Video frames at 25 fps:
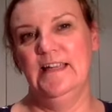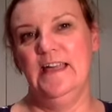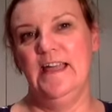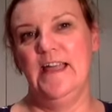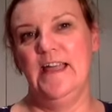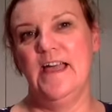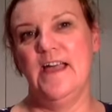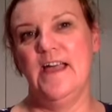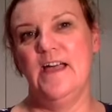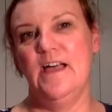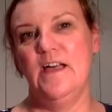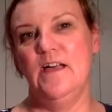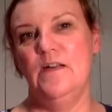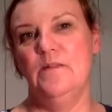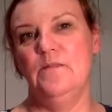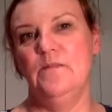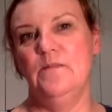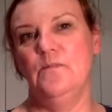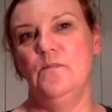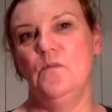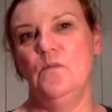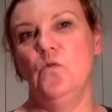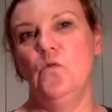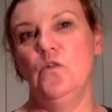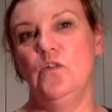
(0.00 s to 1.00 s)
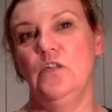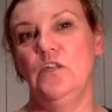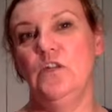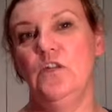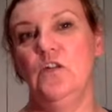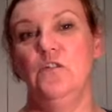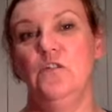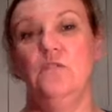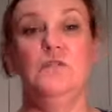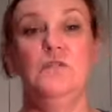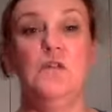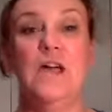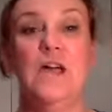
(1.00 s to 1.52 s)
Or, you
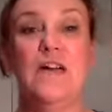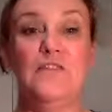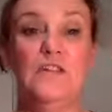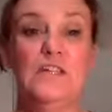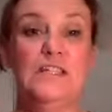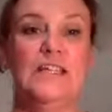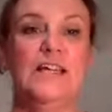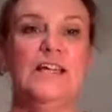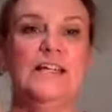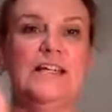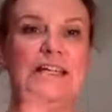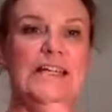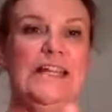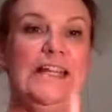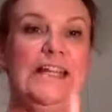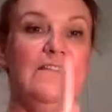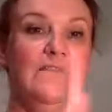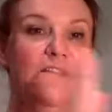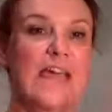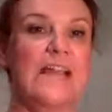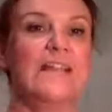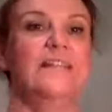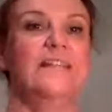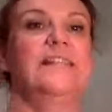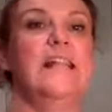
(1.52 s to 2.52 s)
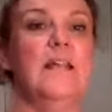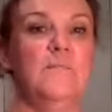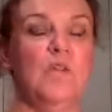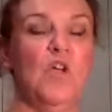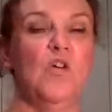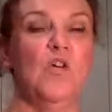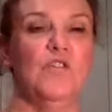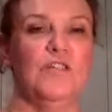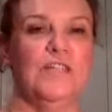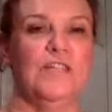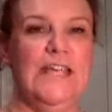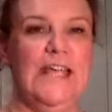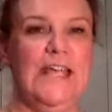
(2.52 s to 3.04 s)
know, if you haven't done it in that same
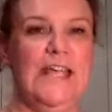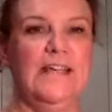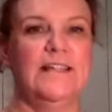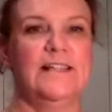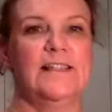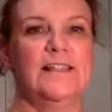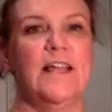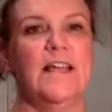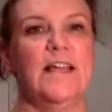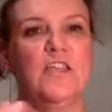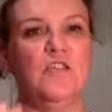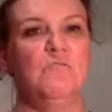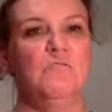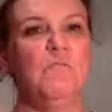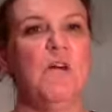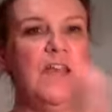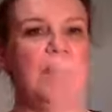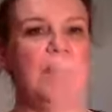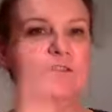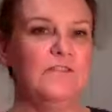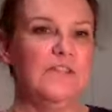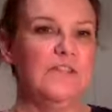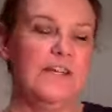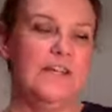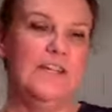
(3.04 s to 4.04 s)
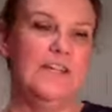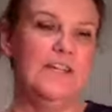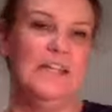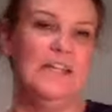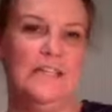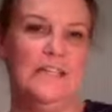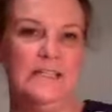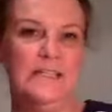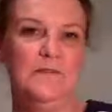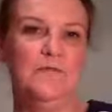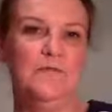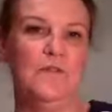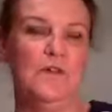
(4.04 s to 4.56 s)
context, like you might have done it
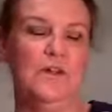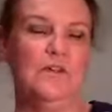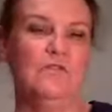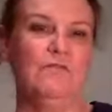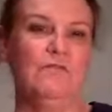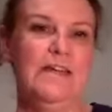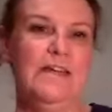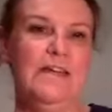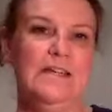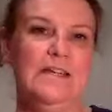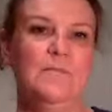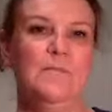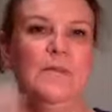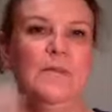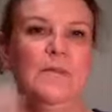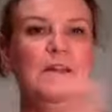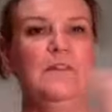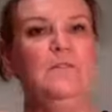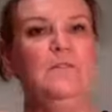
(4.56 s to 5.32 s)
in a different arena, but if